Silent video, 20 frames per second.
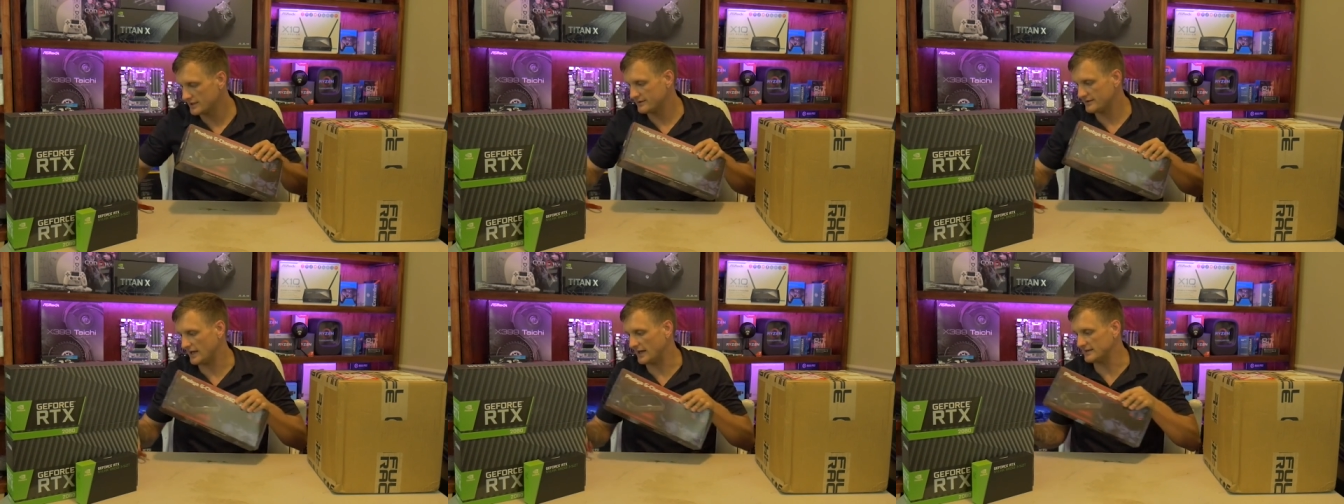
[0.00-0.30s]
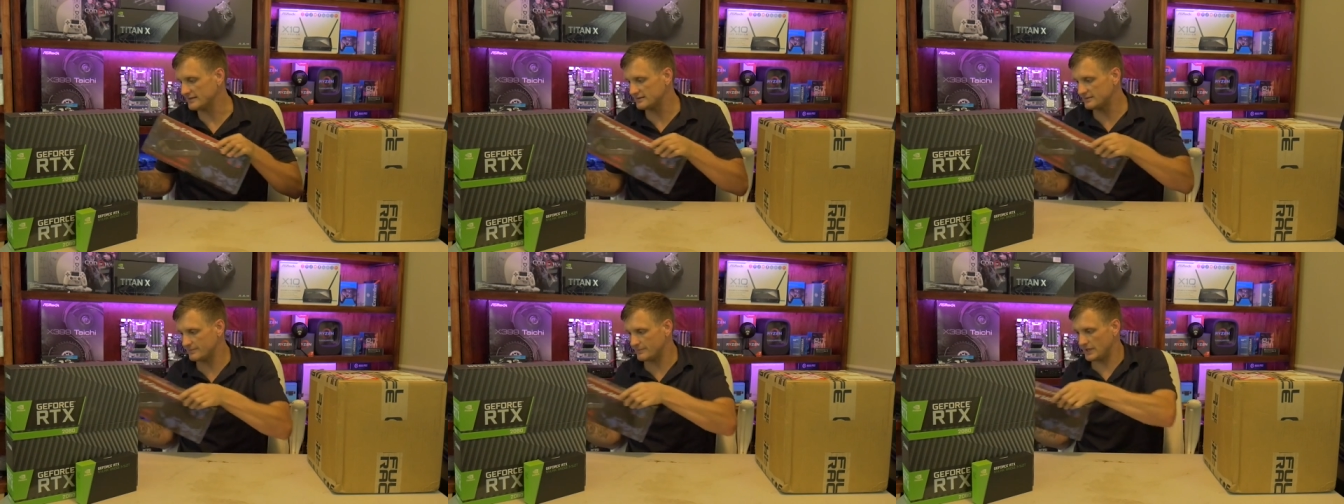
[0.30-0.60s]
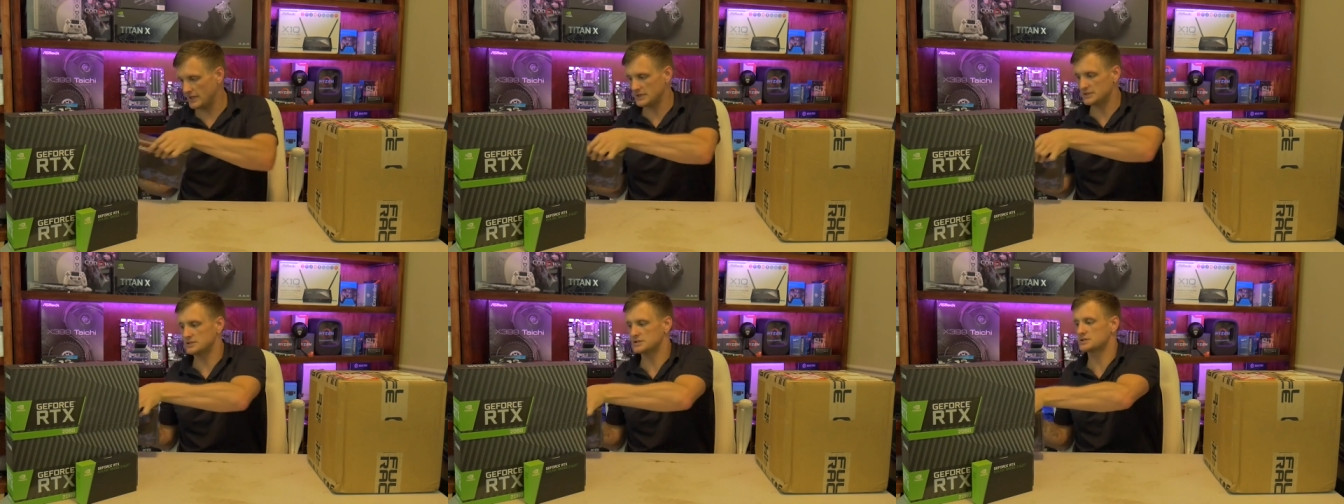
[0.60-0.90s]
test
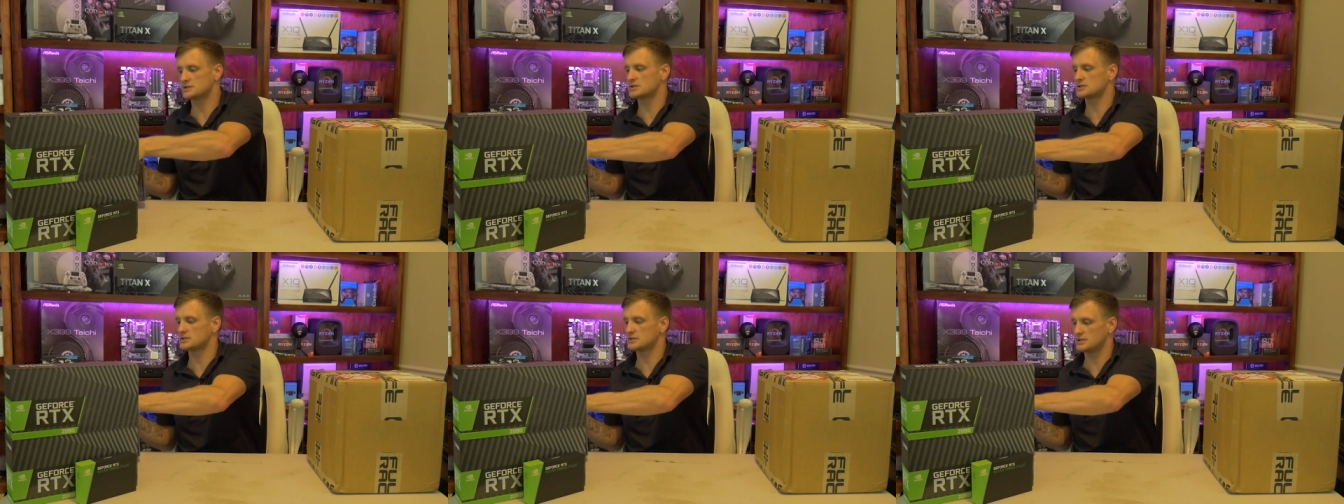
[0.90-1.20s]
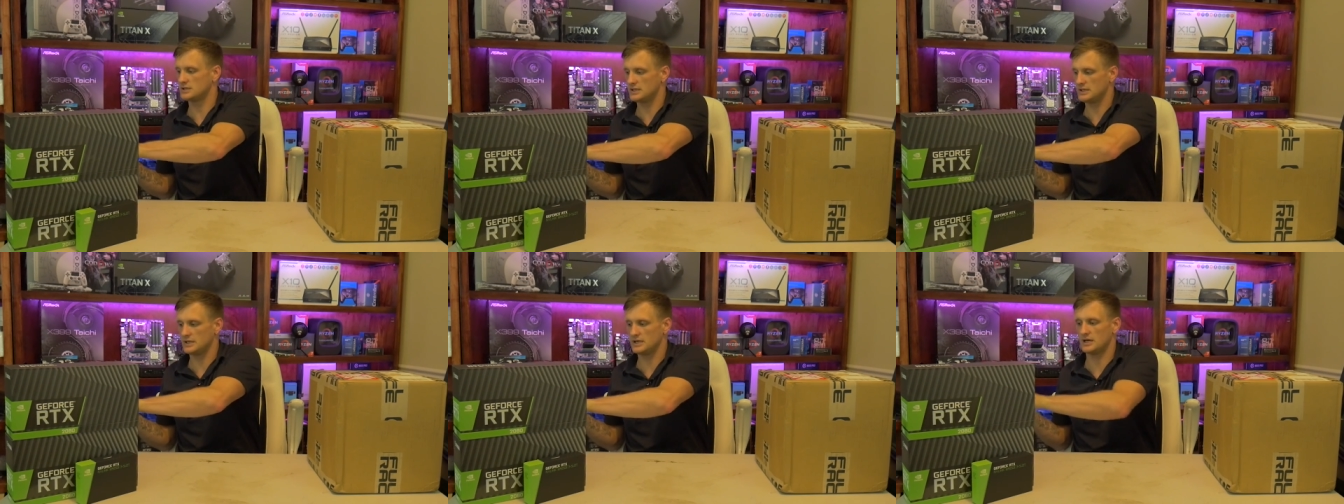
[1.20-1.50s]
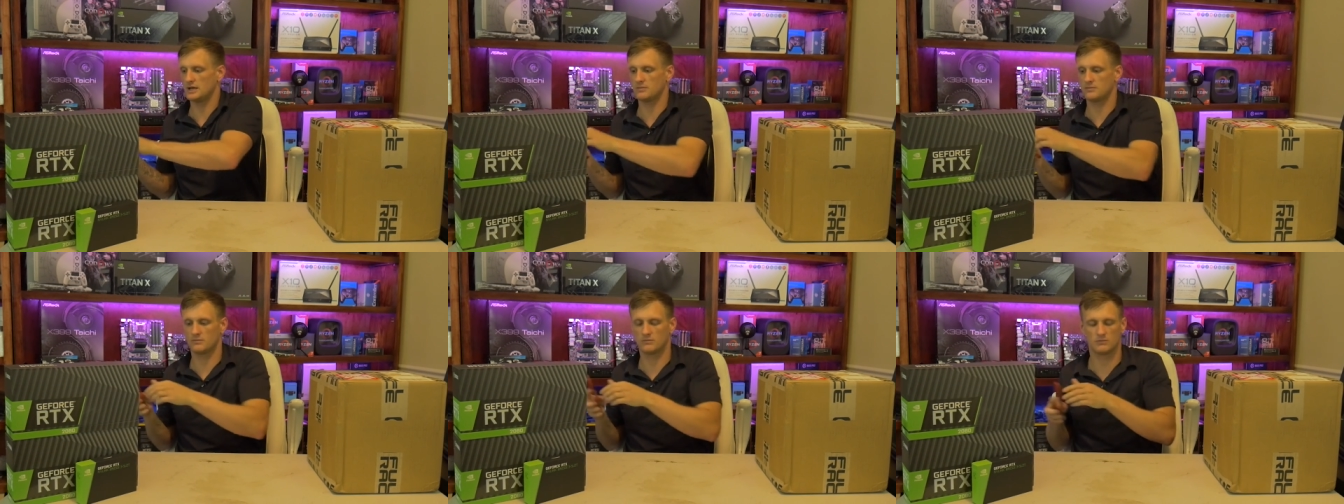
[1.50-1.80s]
bench
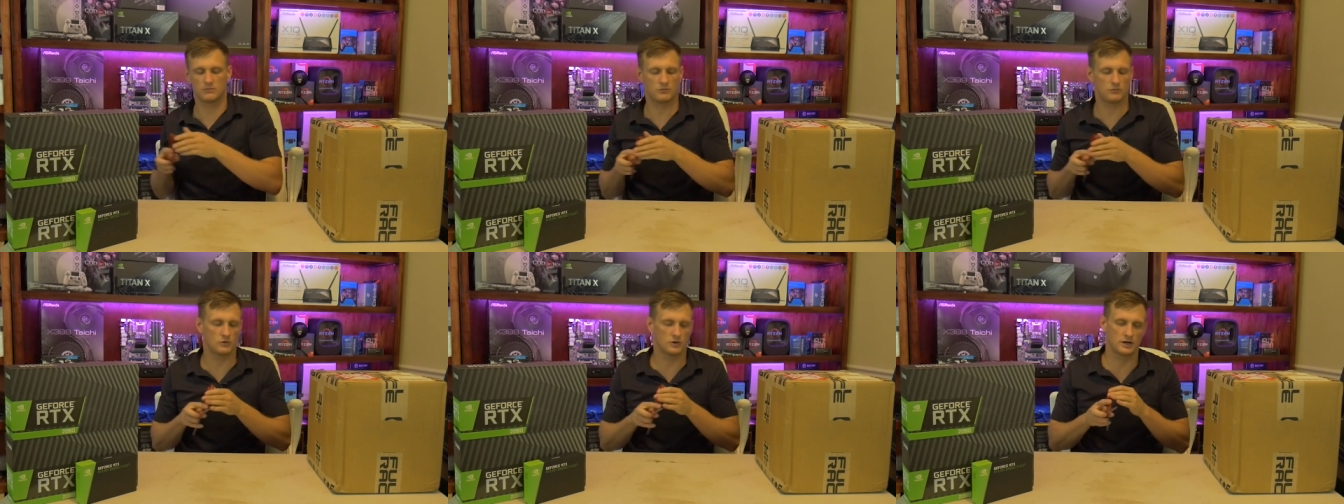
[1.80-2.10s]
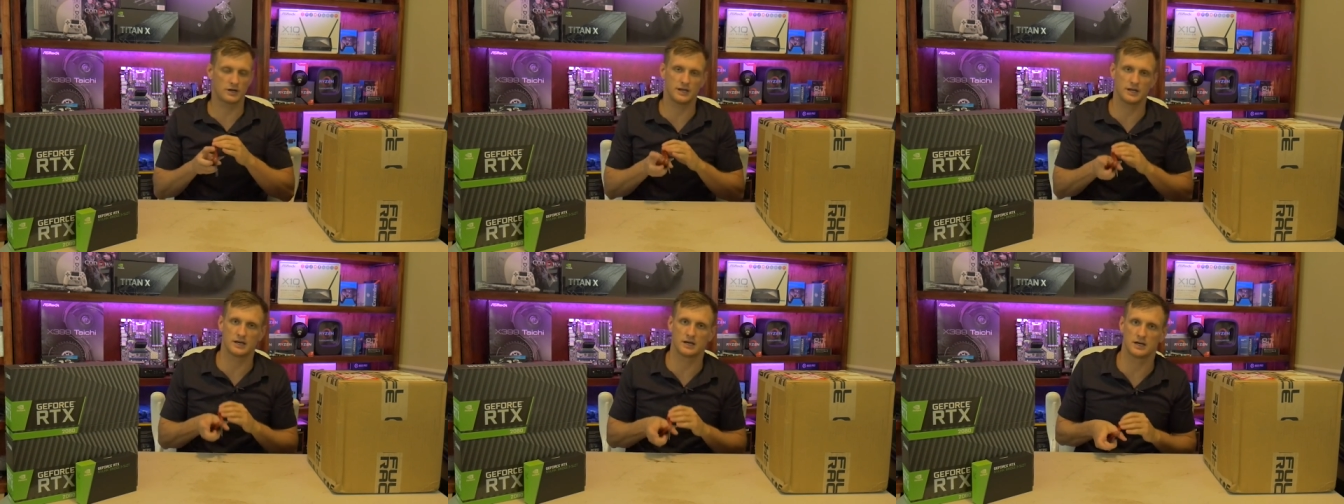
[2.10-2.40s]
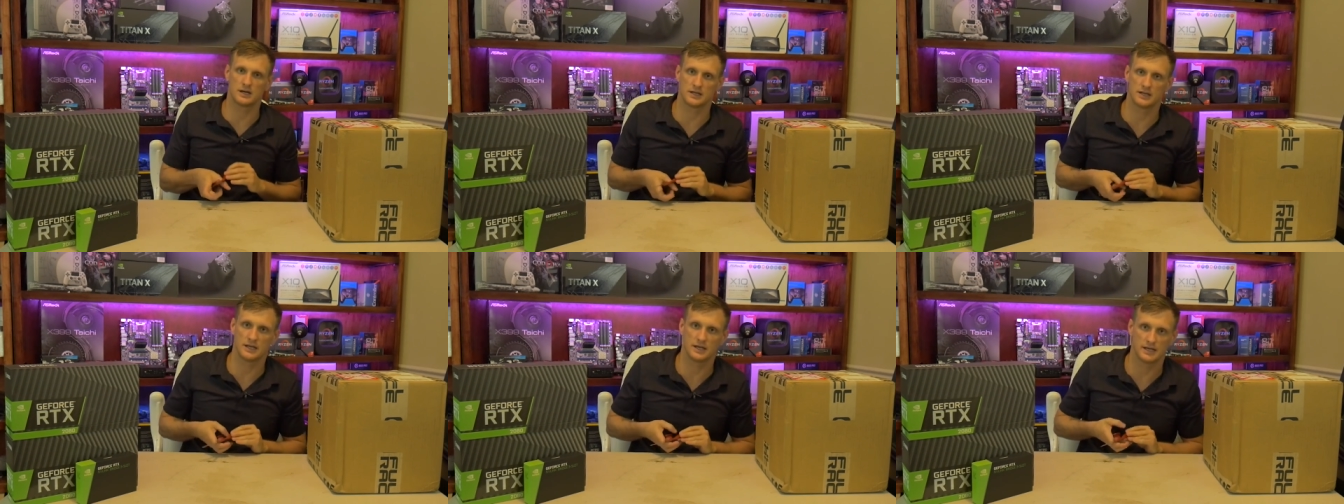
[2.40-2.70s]
that I'm working
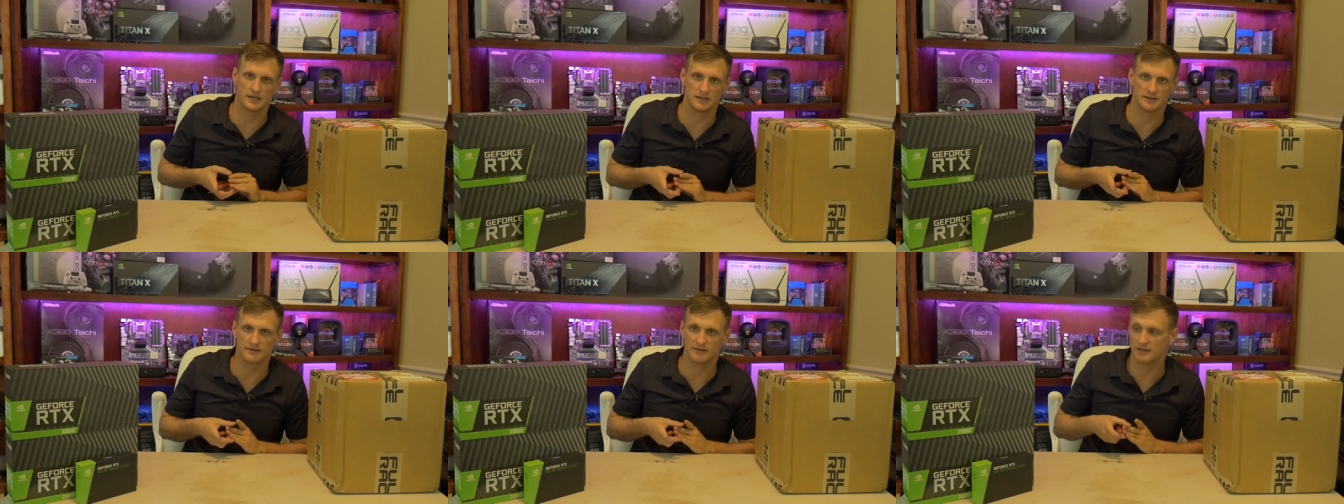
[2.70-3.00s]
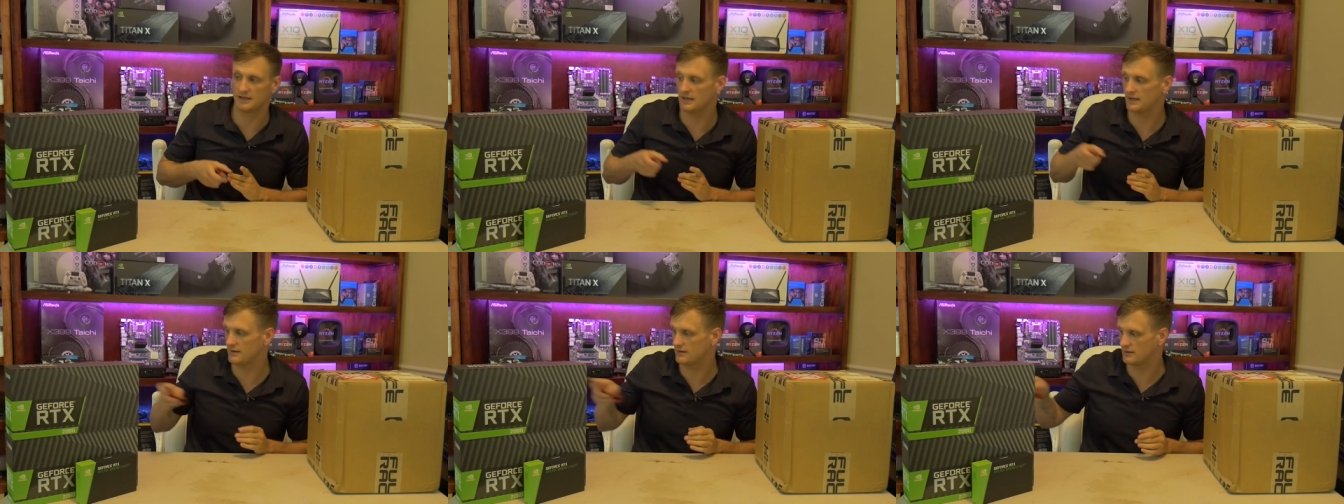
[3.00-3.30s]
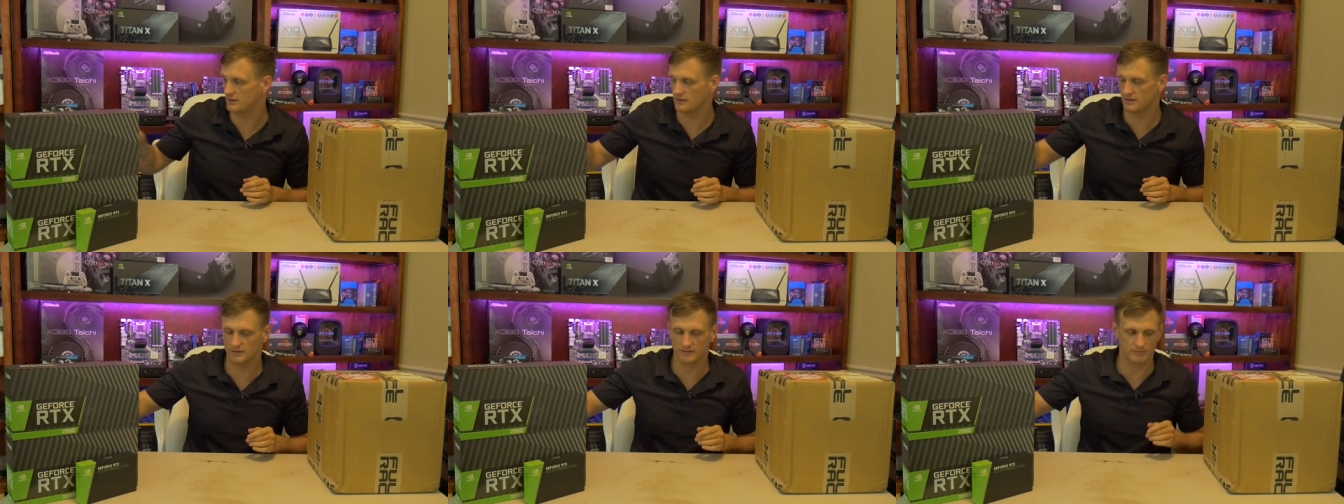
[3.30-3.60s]
on getting
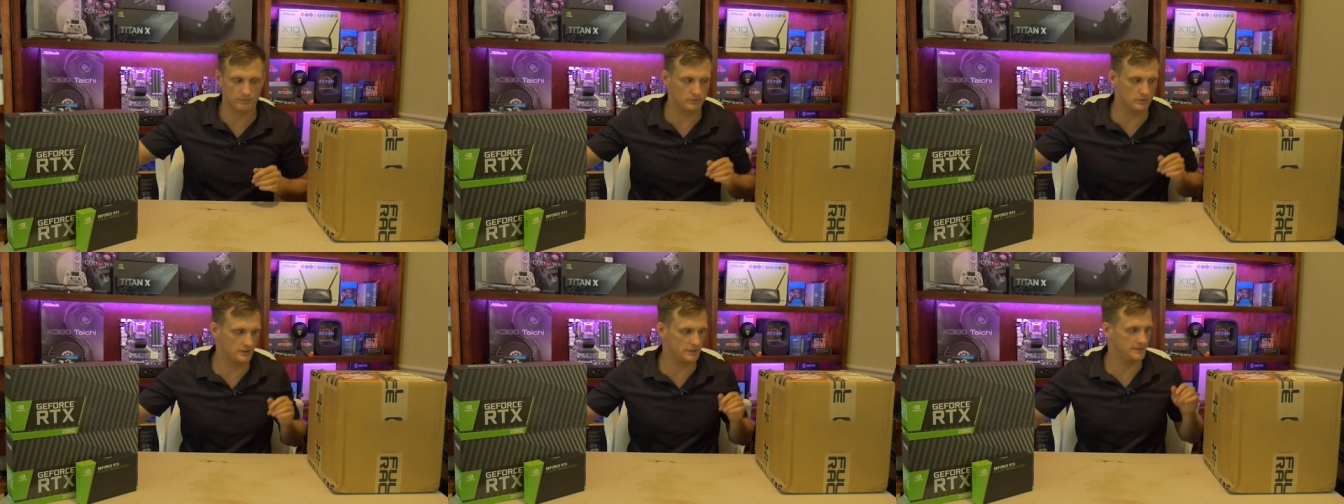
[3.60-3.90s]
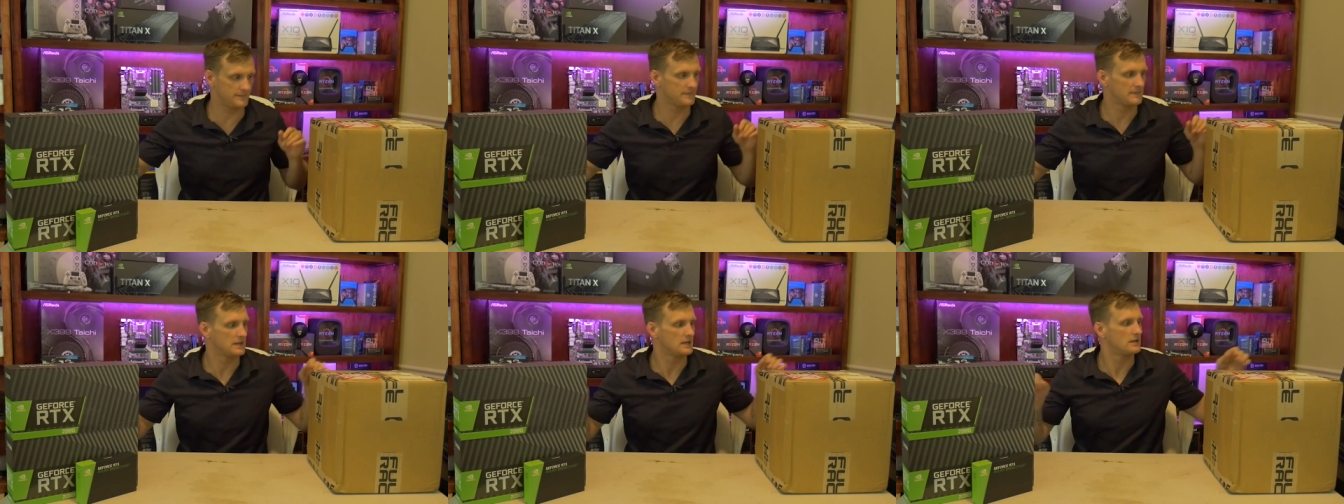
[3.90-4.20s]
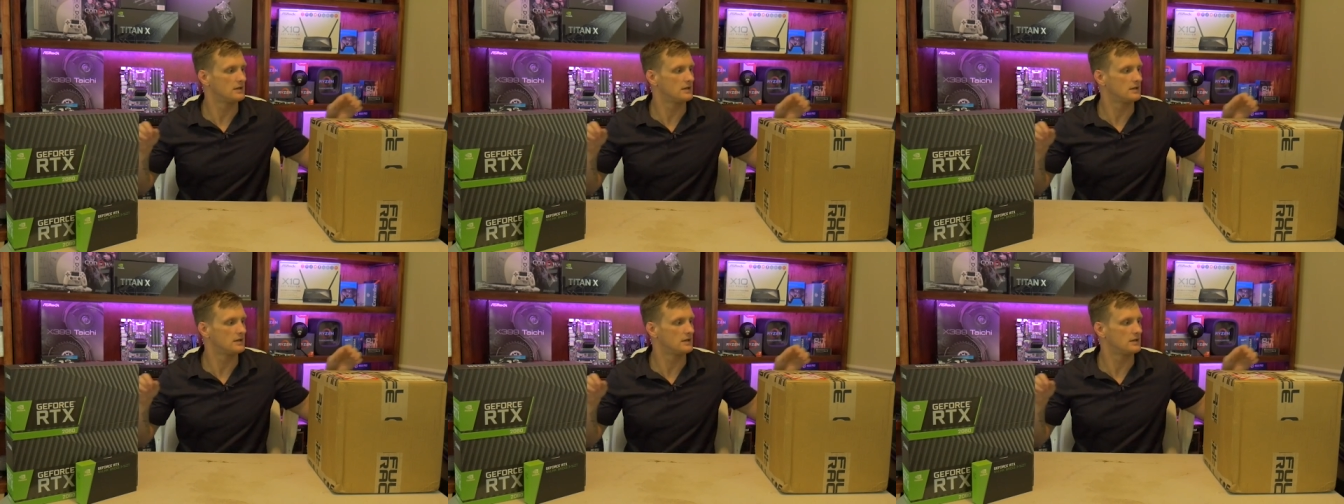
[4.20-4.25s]
together at this point.